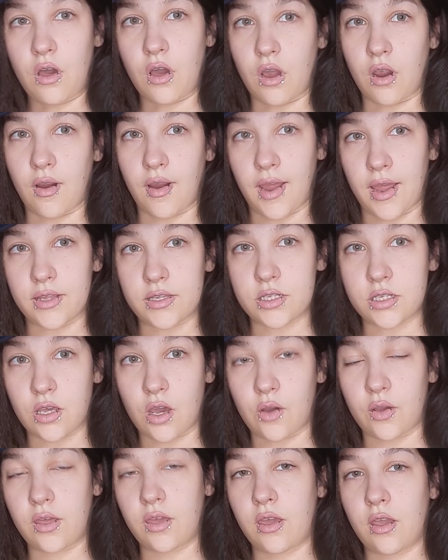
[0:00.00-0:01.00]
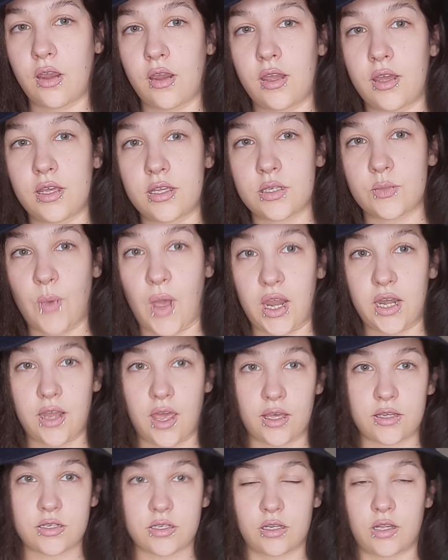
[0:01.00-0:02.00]
Alright, so here is my
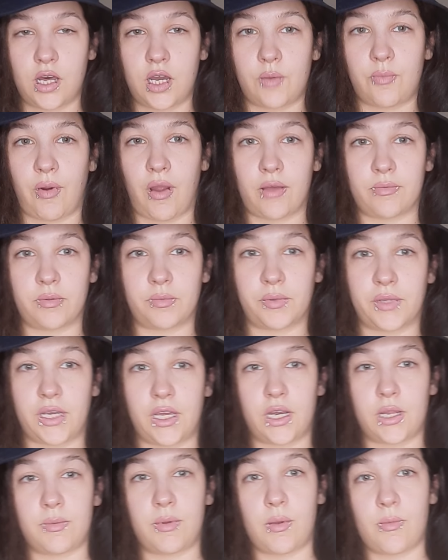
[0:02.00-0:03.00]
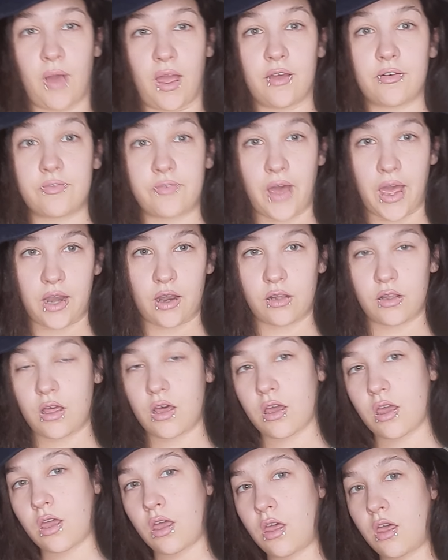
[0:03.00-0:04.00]
next look, probably going to be my final
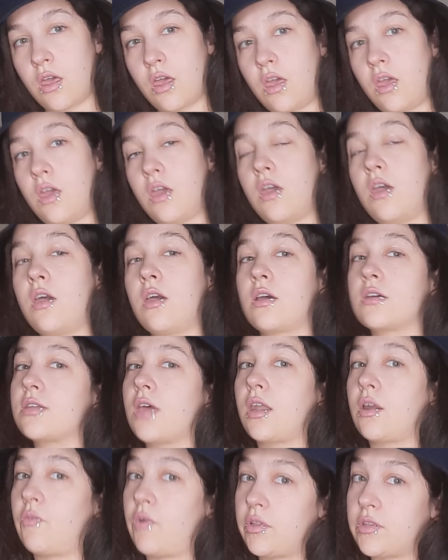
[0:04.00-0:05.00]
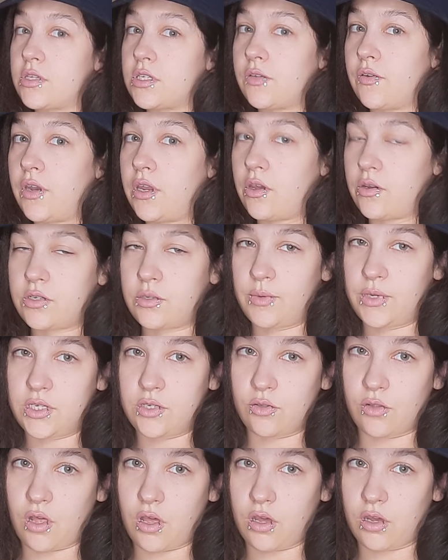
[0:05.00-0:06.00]
look, because I don't want this video to be
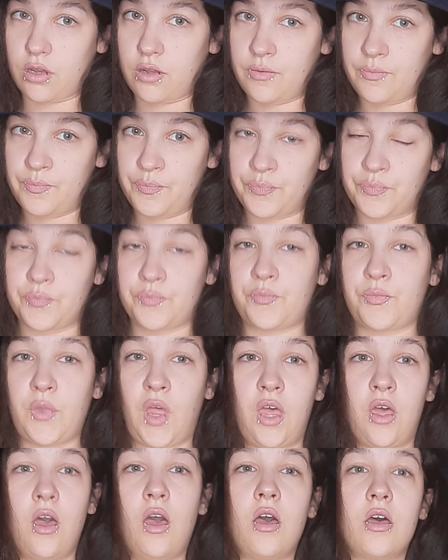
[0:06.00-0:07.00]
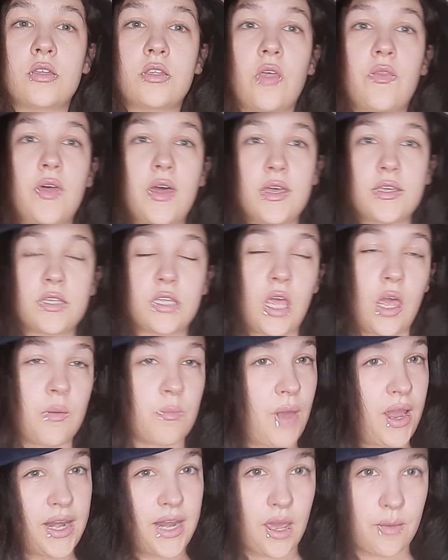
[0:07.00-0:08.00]
too long. So this
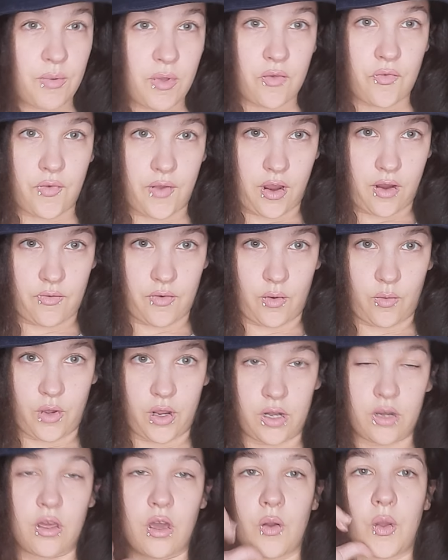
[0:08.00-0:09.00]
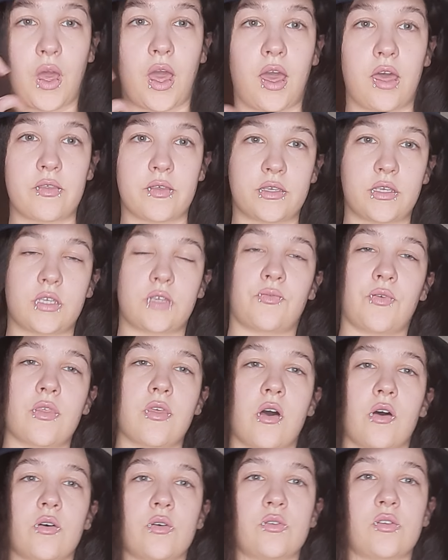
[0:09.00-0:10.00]
might not be for everyone, okay? This is for
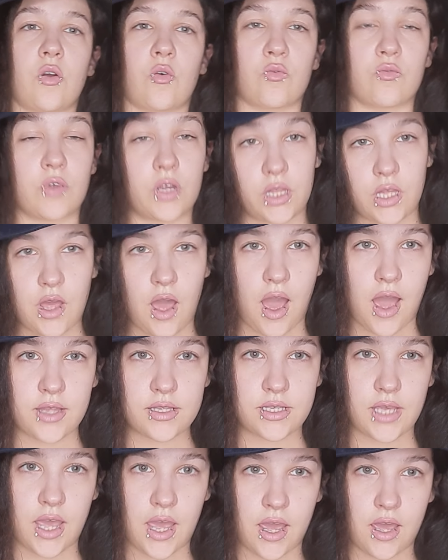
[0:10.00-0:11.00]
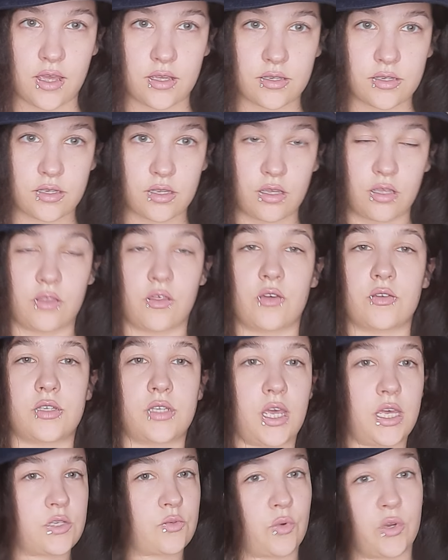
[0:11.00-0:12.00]
those really hot days, those
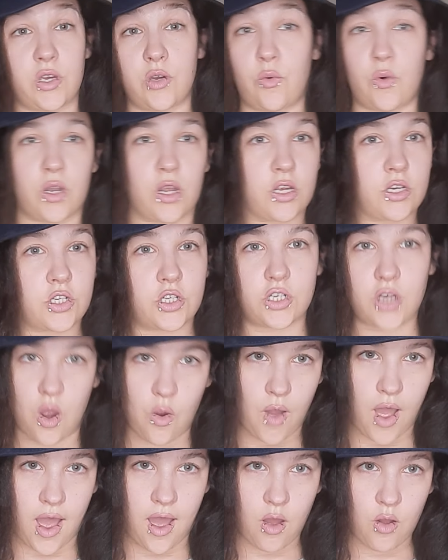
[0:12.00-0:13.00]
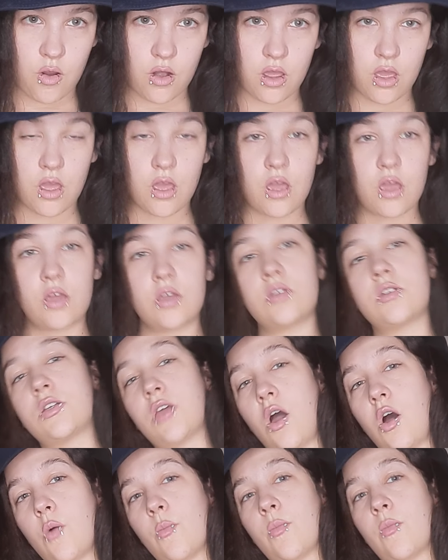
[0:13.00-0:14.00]
days where you want to show out,
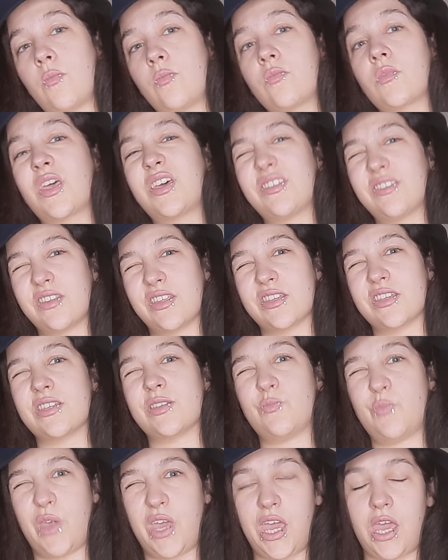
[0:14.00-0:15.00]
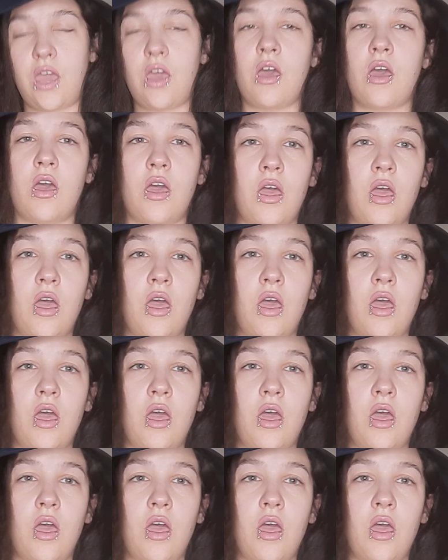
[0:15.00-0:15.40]
show them, this is me,